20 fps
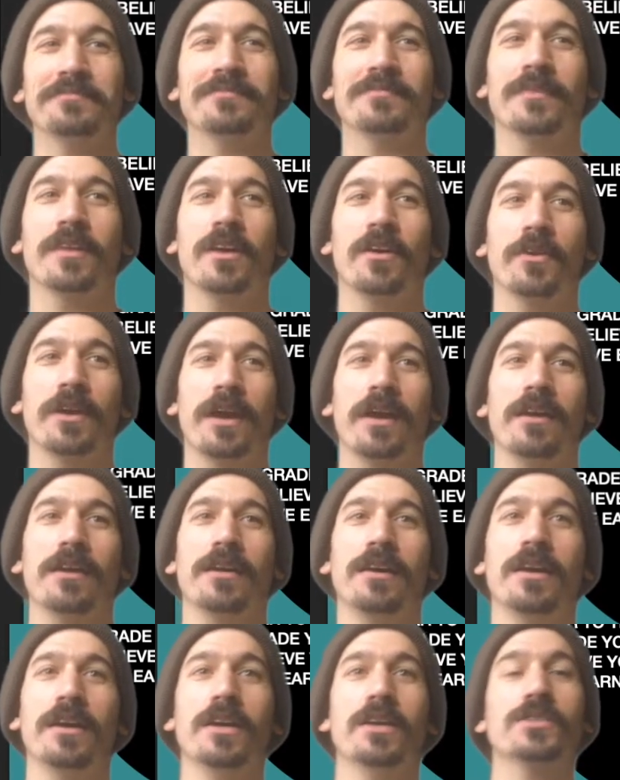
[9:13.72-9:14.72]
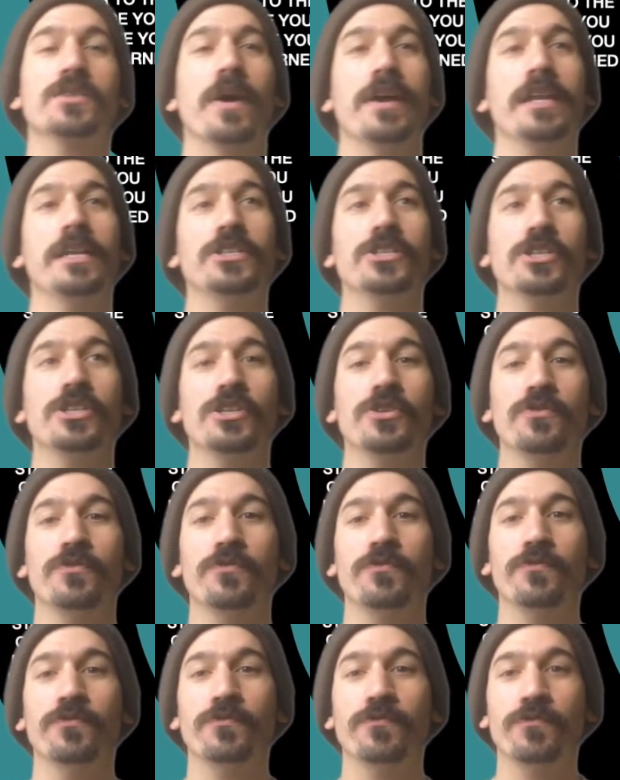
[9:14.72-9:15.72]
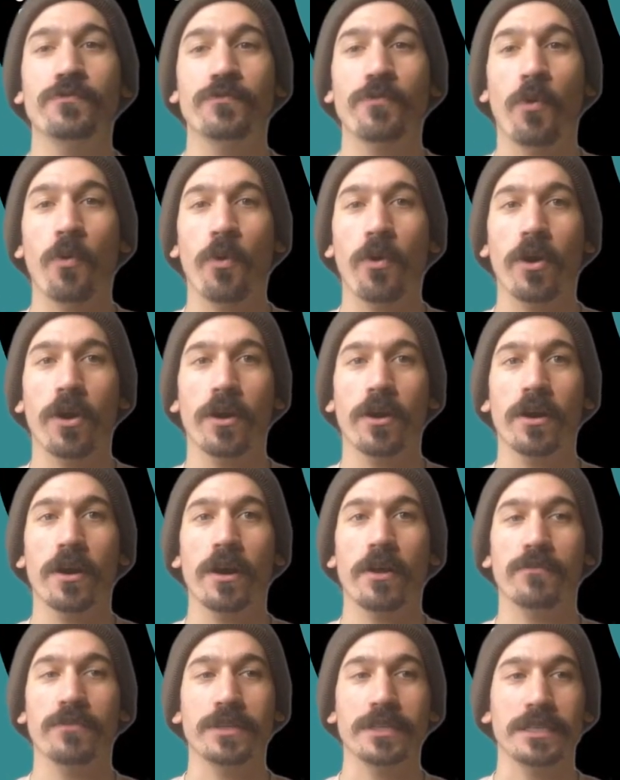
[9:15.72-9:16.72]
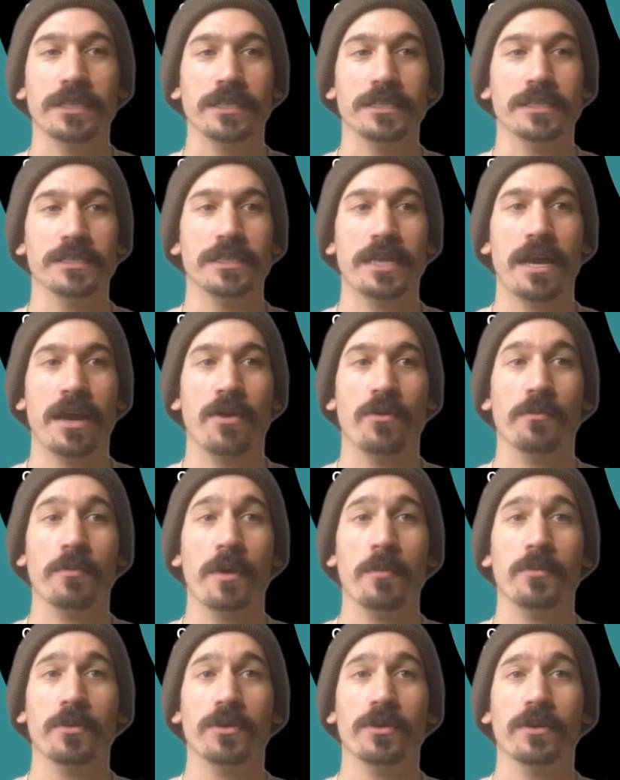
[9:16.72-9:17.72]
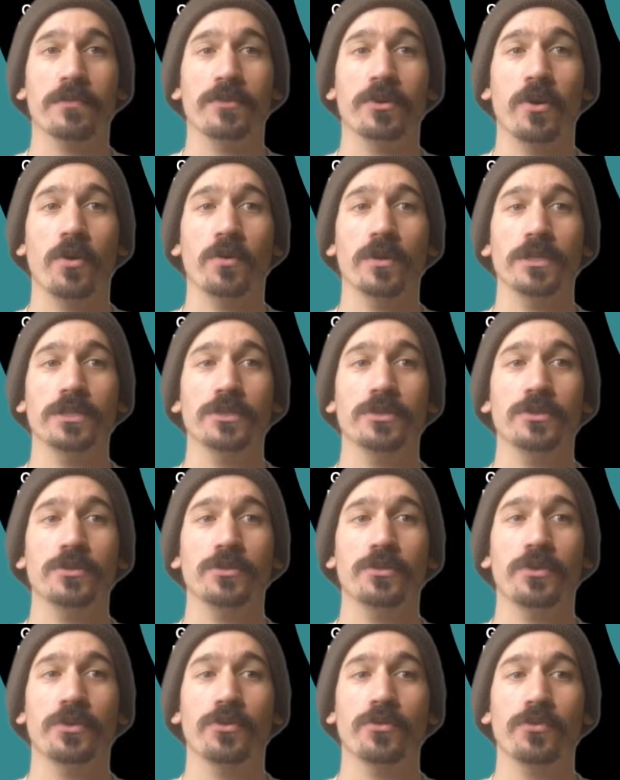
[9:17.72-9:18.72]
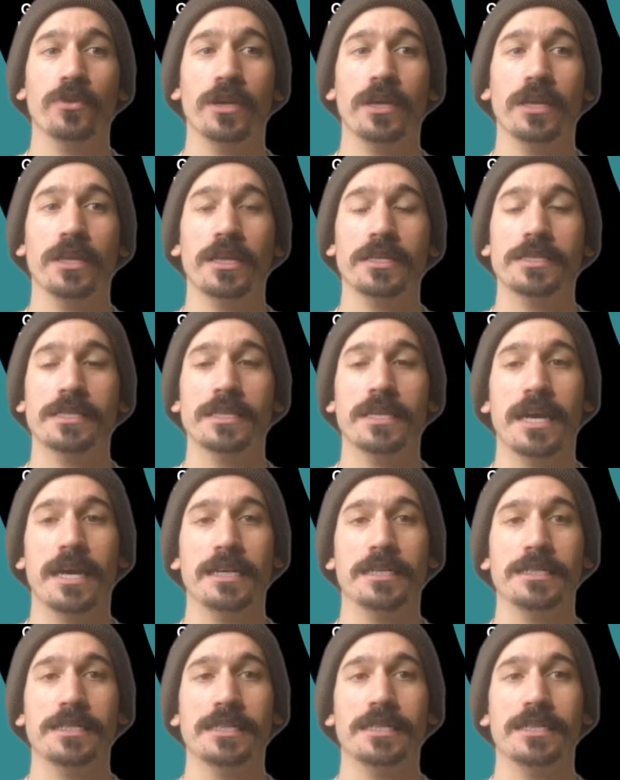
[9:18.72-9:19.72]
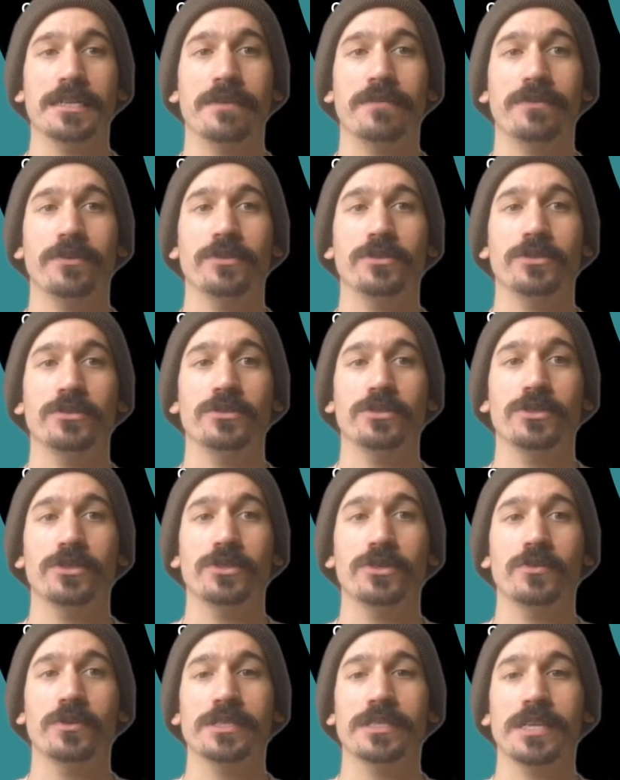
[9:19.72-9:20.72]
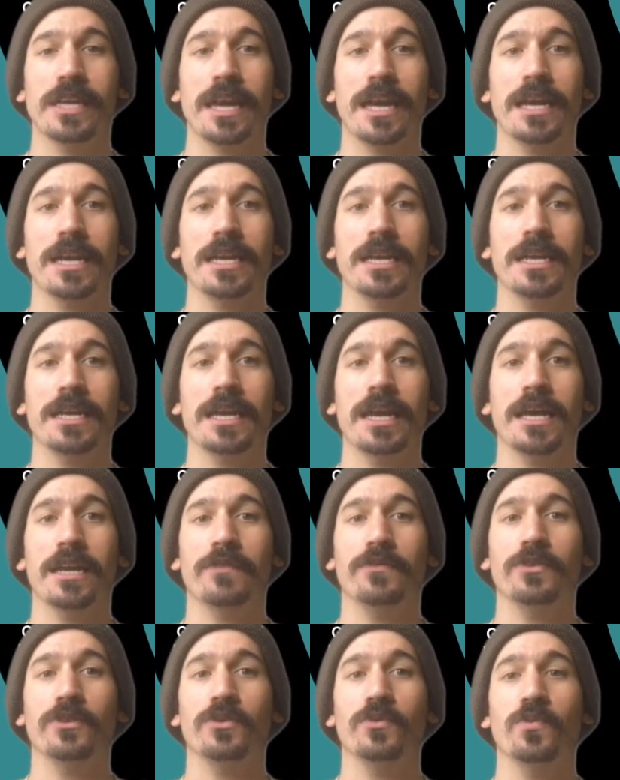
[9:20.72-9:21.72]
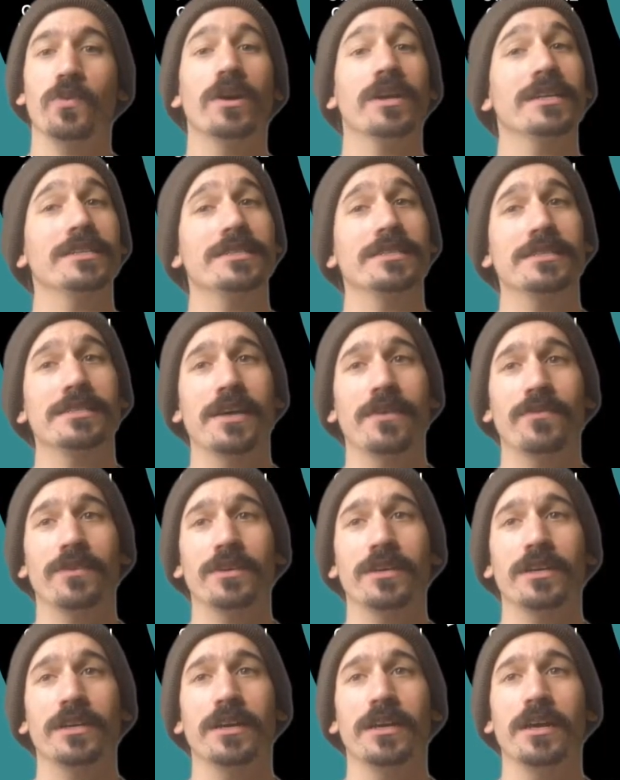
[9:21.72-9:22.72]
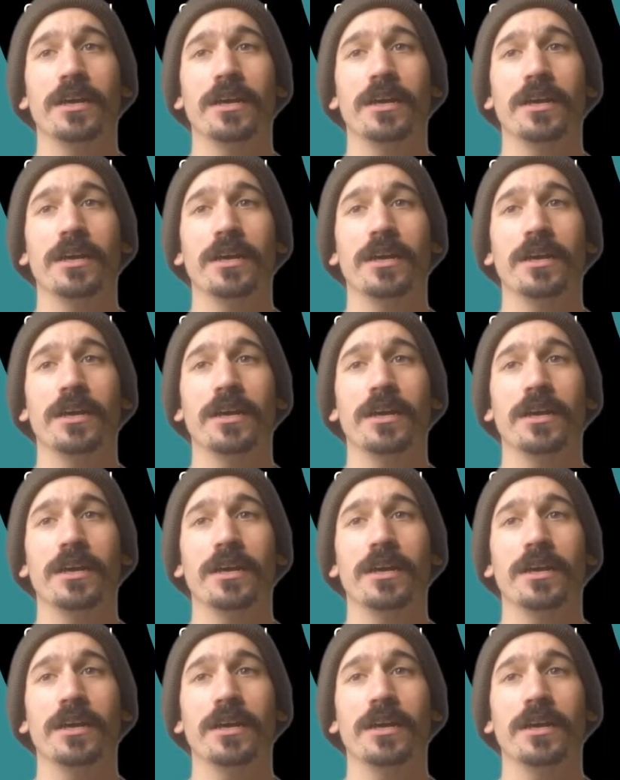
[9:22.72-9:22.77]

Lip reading: Okay, so I need you to do 4 of these. Now remember, if you only do 3, that's a 90. If you do 2, it's an 80. And if you do 1, it's a 70.